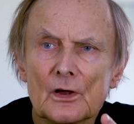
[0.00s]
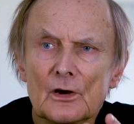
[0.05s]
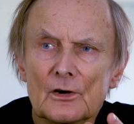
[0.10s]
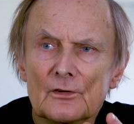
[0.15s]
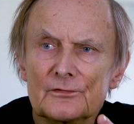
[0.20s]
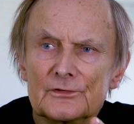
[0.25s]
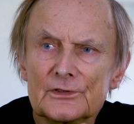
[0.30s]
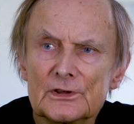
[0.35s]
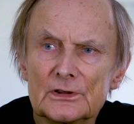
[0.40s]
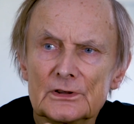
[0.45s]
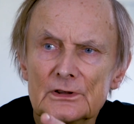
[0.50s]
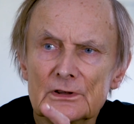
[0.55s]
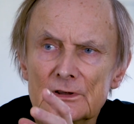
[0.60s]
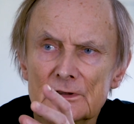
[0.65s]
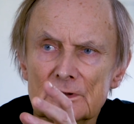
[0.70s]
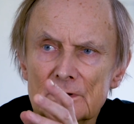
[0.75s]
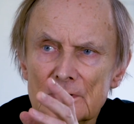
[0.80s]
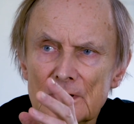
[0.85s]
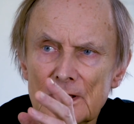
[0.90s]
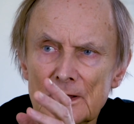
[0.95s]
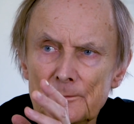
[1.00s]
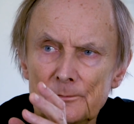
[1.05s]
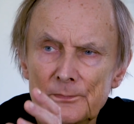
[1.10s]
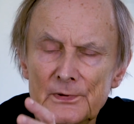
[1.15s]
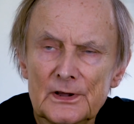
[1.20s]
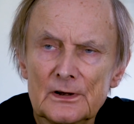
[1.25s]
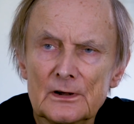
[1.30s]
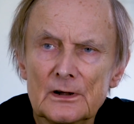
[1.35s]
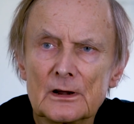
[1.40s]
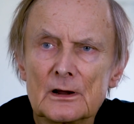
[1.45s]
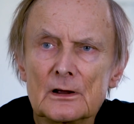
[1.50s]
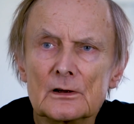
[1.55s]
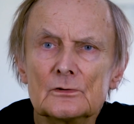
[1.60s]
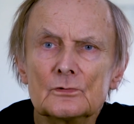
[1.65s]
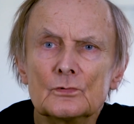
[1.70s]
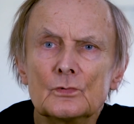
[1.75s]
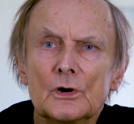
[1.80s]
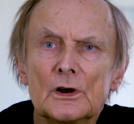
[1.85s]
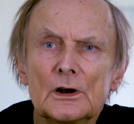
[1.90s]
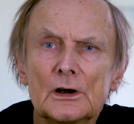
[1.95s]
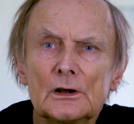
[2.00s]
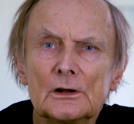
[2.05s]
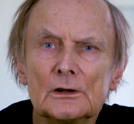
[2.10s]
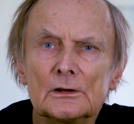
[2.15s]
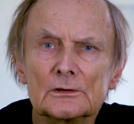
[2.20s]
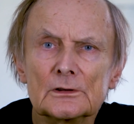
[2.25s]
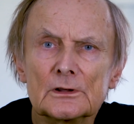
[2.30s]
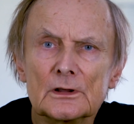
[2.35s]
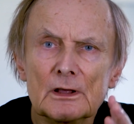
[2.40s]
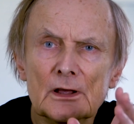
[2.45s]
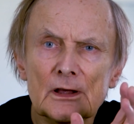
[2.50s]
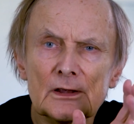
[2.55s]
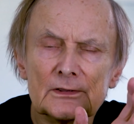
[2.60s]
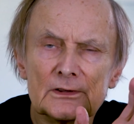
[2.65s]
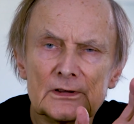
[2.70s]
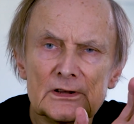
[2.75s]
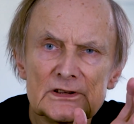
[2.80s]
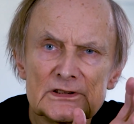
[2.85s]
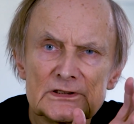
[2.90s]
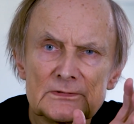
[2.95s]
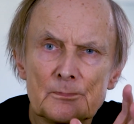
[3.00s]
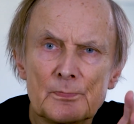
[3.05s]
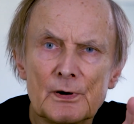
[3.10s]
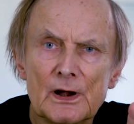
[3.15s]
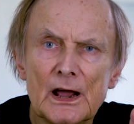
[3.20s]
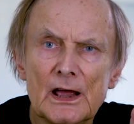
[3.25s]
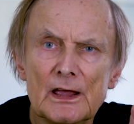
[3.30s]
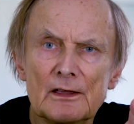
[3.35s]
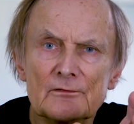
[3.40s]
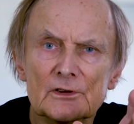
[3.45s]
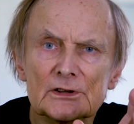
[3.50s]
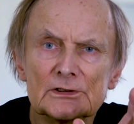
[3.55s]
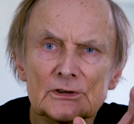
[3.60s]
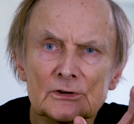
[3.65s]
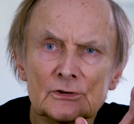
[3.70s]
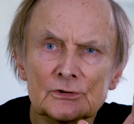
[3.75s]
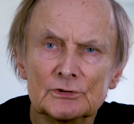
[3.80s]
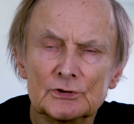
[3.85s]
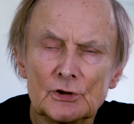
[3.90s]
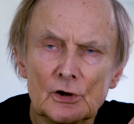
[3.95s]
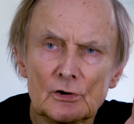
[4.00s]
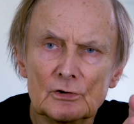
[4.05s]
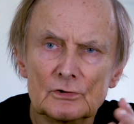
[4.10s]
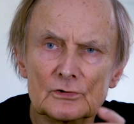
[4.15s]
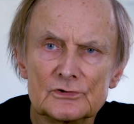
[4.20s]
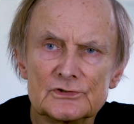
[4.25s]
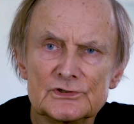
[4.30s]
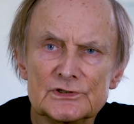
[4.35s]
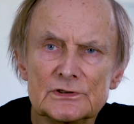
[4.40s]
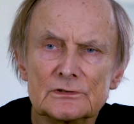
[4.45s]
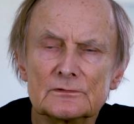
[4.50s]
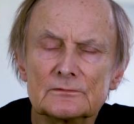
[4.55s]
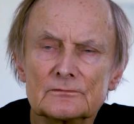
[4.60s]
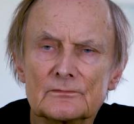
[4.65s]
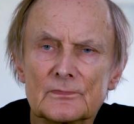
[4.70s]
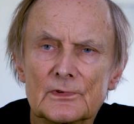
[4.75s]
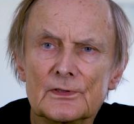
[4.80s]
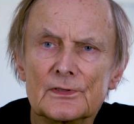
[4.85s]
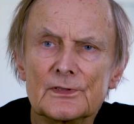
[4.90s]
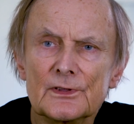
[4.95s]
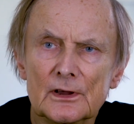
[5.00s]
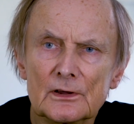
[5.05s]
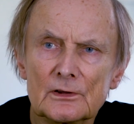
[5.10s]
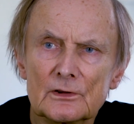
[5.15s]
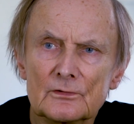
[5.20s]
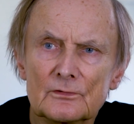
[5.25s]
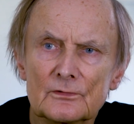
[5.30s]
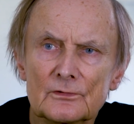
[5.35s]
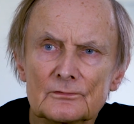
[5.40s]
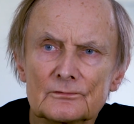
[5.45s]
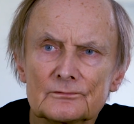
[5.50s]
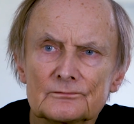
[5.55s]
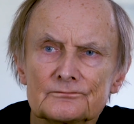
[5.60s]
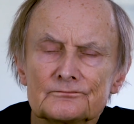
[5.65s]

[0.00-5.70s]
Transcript: of the empirical world and his private ontology. Thank you.